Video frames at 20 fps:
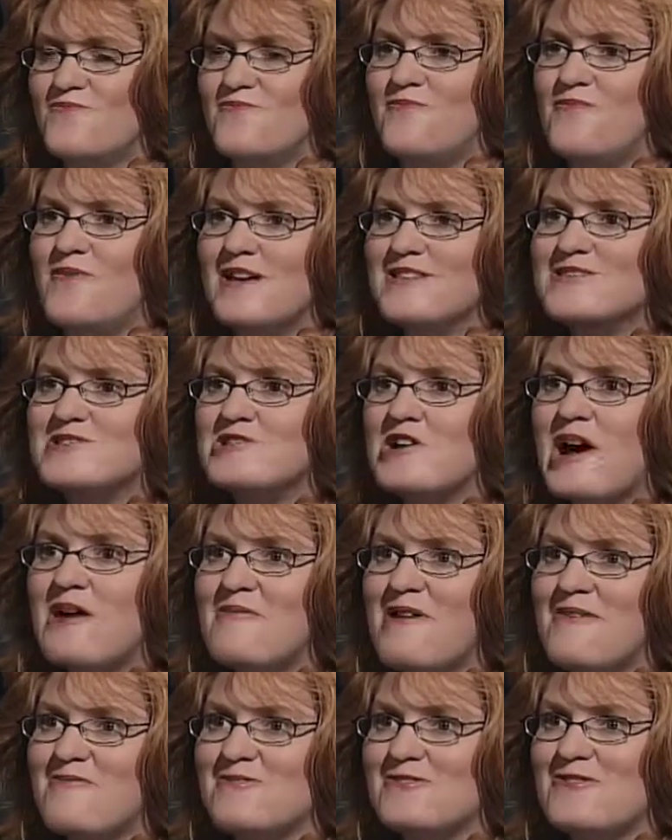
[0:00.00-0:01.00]
best job
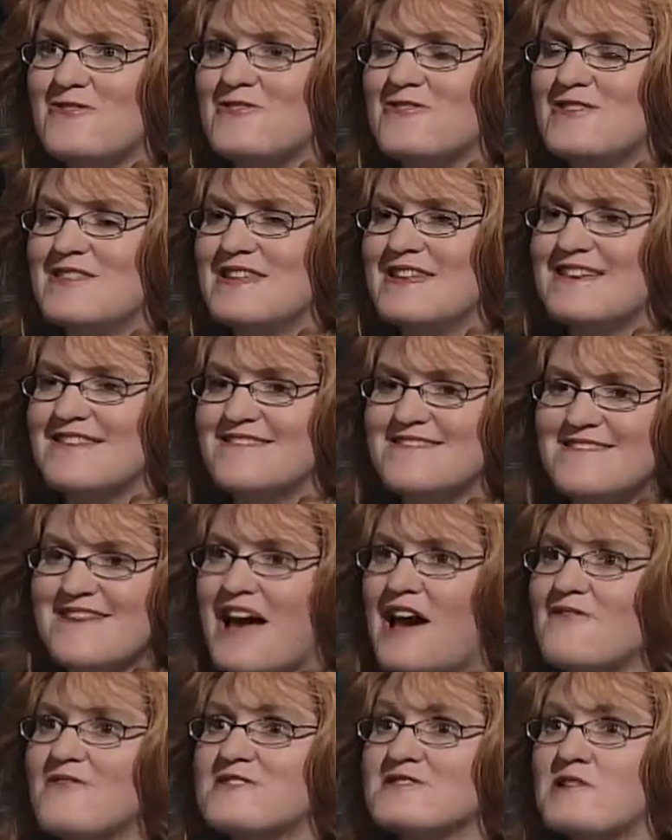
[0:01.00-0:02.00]
opportunity is to
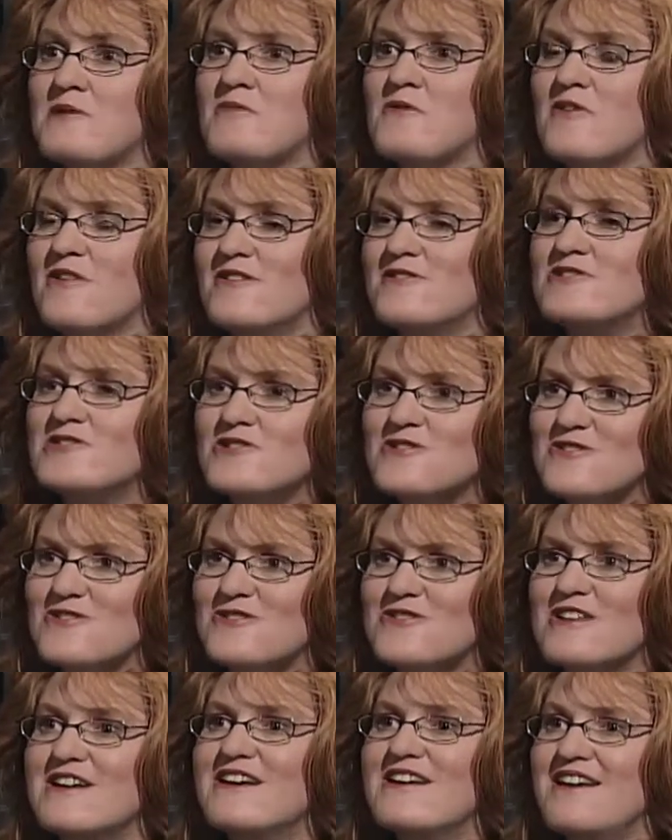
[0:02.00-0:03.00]
have a summer
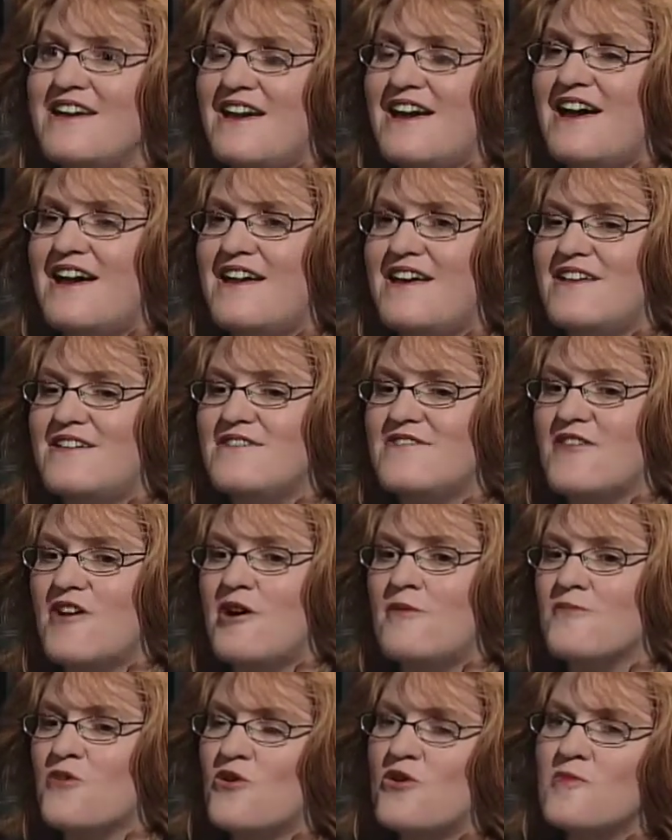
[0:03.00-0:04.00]
intern and
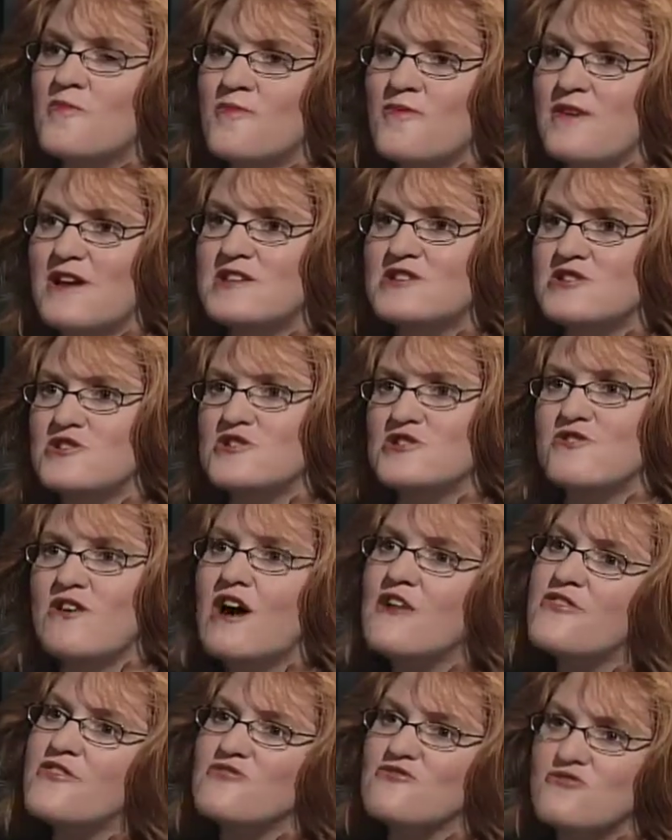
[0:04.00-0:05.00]
um, corporations are
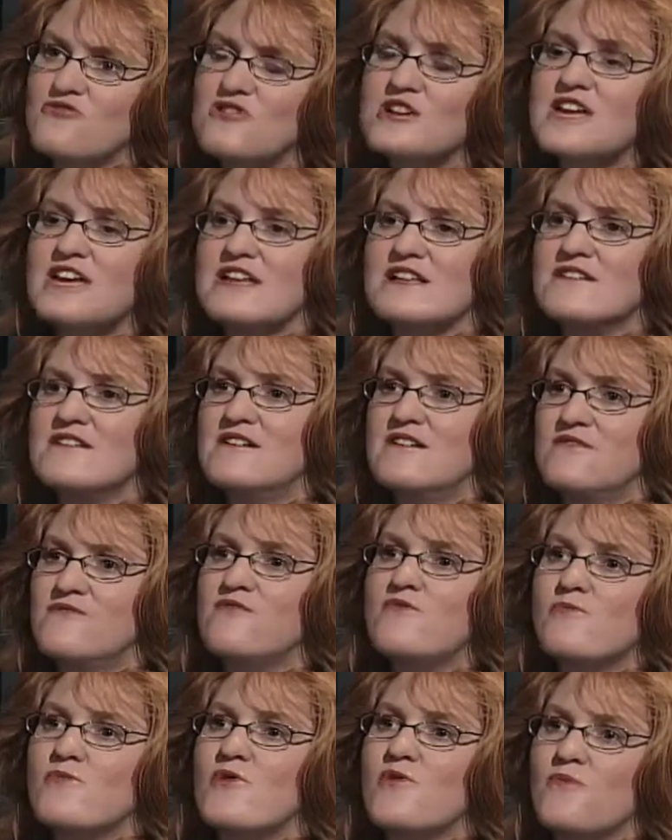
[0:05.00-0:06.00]
out there looking
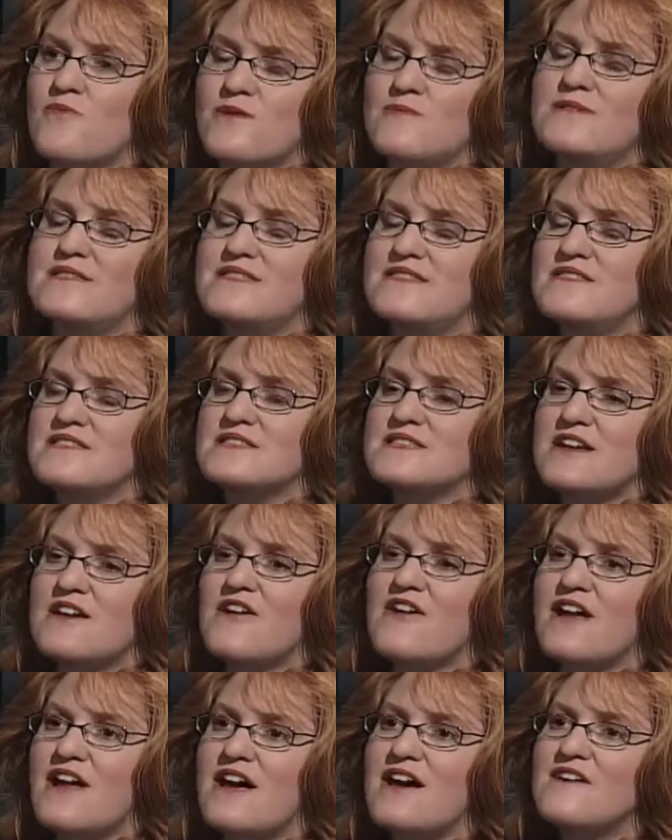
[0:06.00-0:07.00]
for more women in this
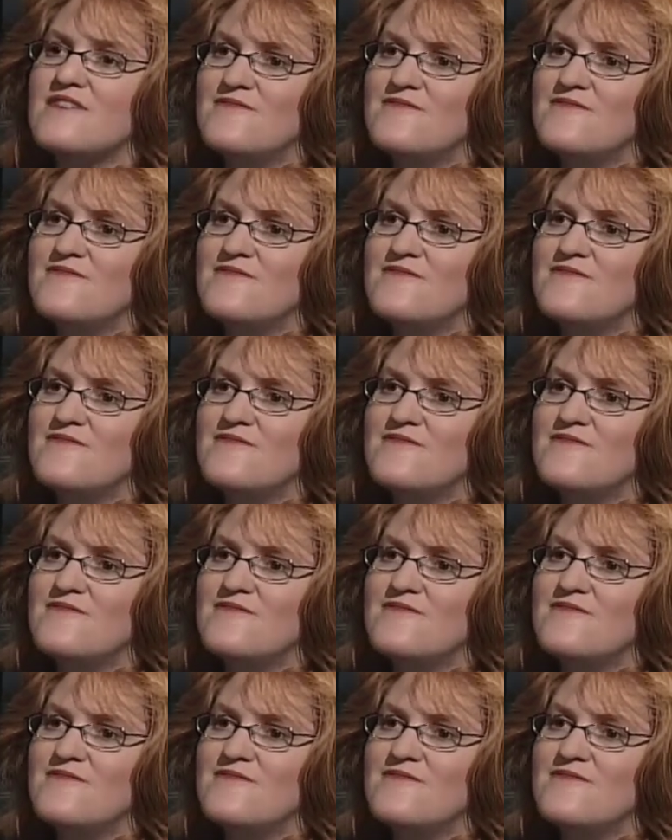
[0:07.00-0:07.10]
area.